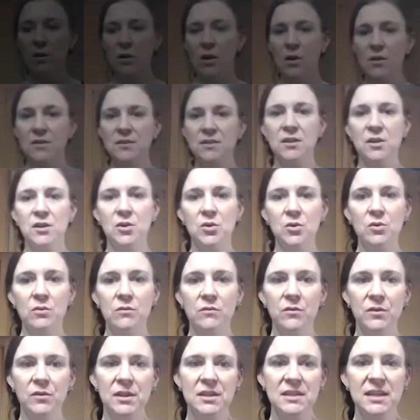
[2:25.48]
Also
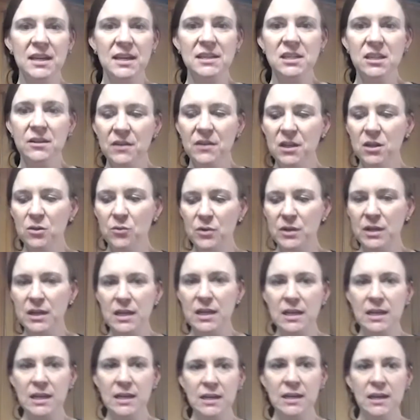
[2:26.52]
for this activity, you will
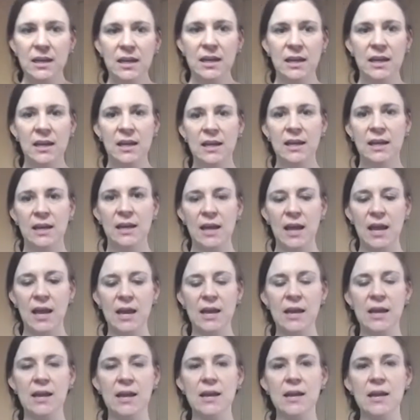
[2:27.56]
need
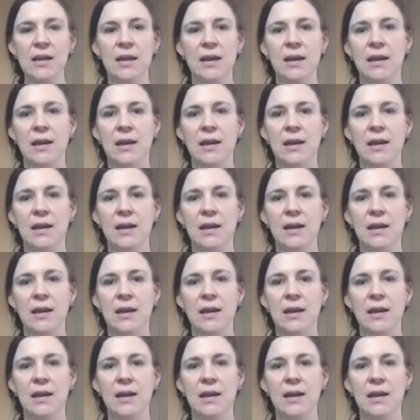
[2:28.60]
a